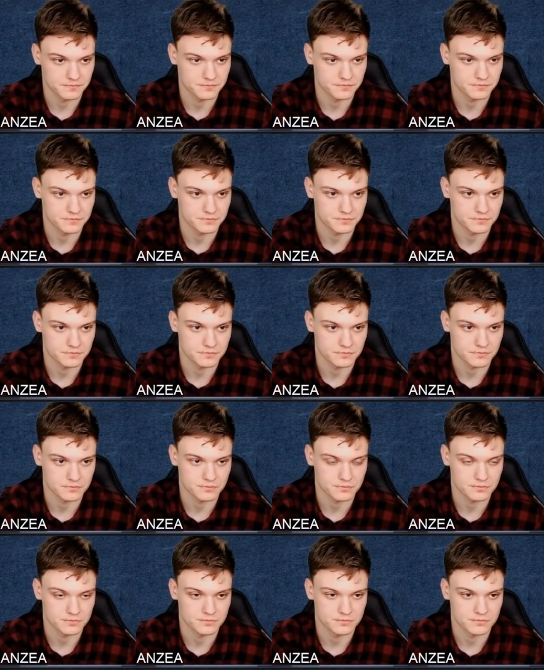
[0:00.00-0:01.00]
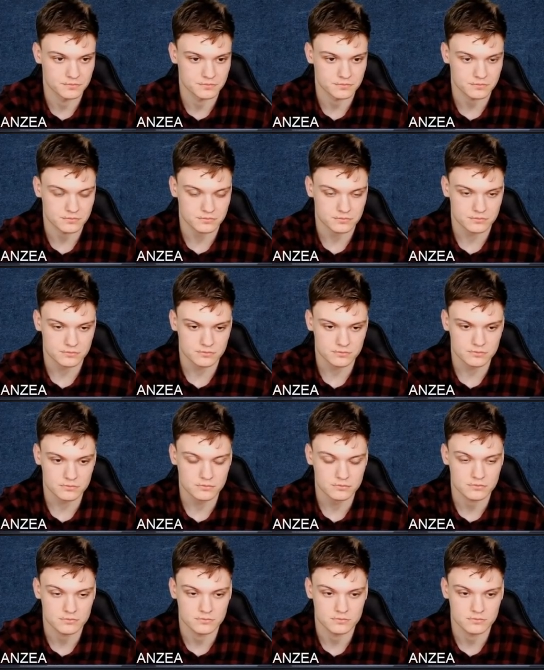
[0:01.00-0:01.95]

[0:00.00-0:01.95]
No one is speaking in this clip.